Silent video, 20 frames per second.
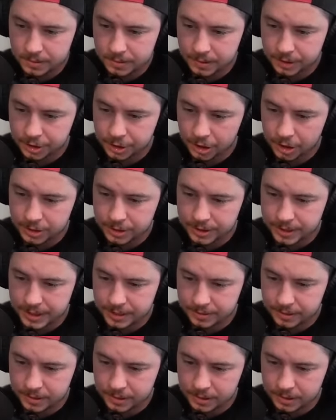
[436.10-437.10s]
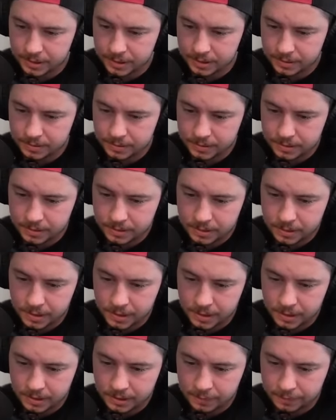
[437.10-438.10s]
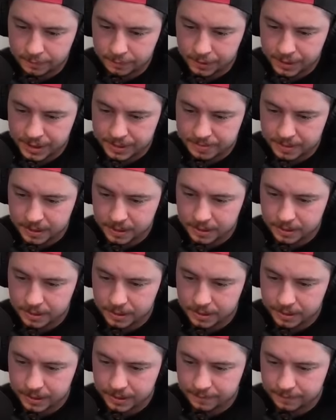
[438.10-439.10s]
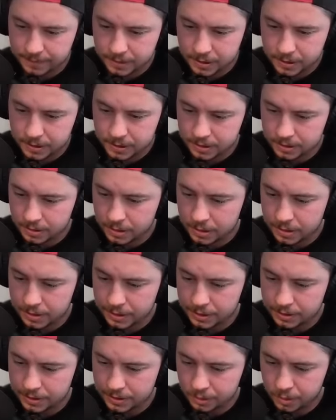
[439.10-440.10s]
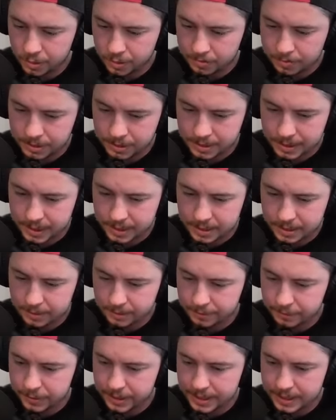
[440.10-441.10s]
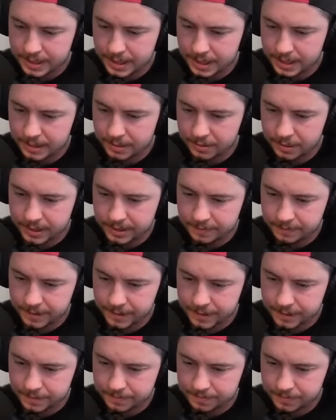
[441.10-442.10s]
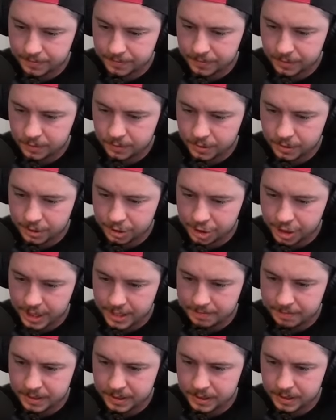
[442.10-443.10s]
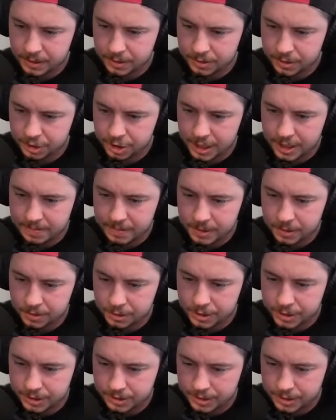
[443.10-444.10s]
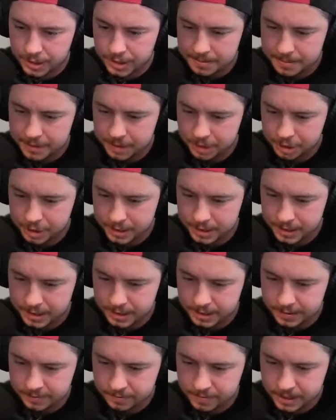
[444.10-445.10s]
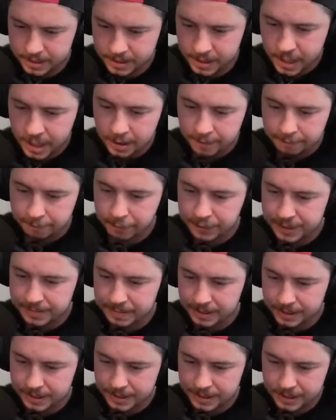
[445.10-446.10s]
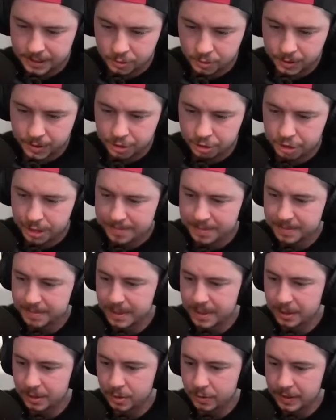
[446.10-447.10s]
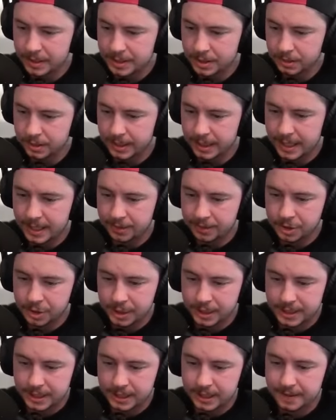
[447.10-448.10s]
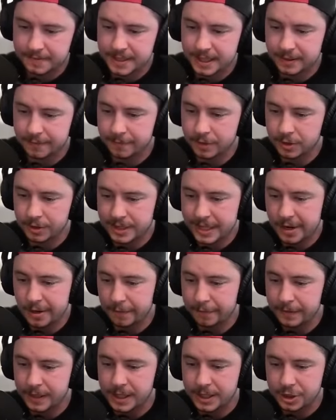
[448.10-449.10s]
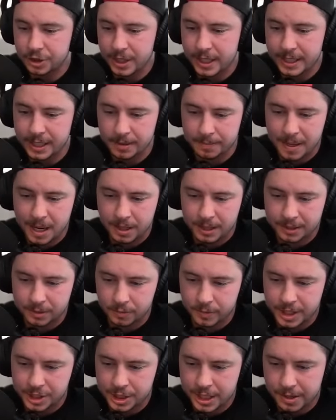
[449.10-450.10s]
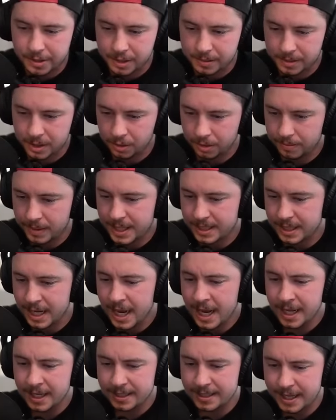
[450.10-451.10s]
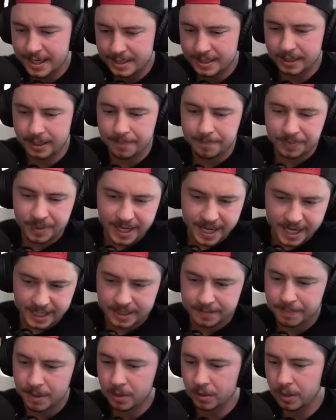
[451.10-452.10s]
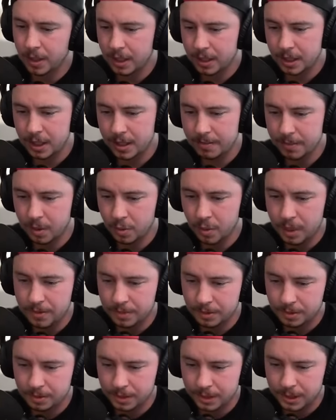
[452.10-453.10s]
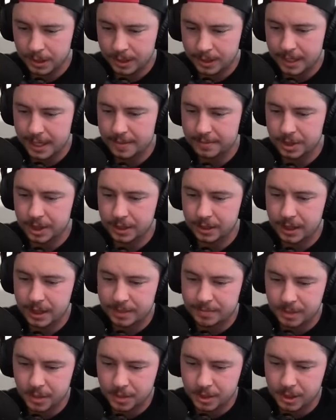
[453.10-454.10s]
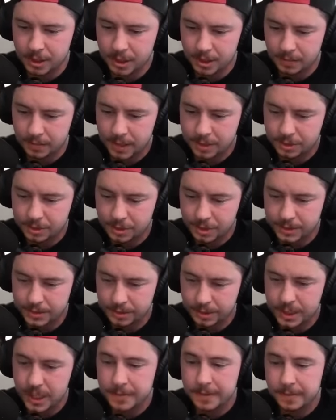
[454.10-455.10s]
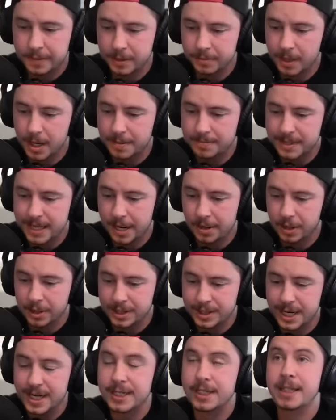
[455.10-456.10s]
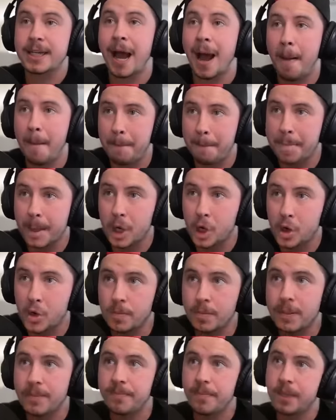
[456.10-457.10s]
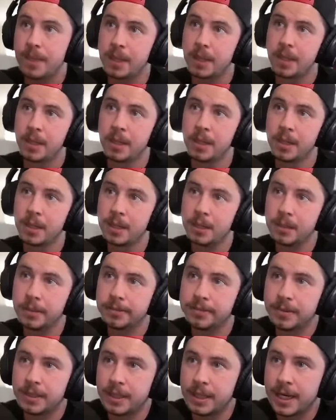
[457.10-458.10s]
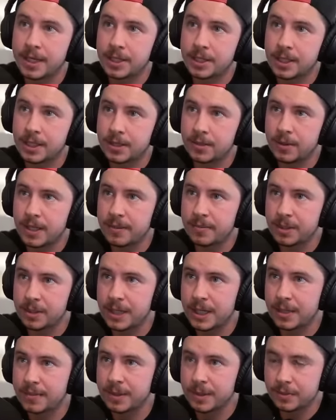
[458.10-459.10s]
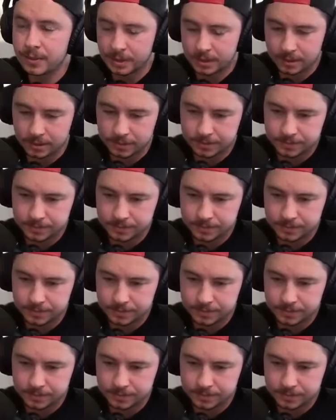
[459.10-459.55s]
Charge the Town Hall. Free spell on the Inferno. Already used the Warden ability. Got another freeze. Got another Invis. Where's the champion? Did he use the champion? Oh, she's on the top side. She's dead. Never mind. Free spell is in. Tornado trap spinning. Queen still looking healthy. She gets to the left side Inferno Tower. Phoenix trying to help out. Get the Rage Tower in the middle of the base. Tesla, Expo, Combo Wombo doing a lot of damage. He lost most of the Hog Riders. There's still a couple, but the Bomb Tower says kaboom! He actually didn't do that much damage. What the?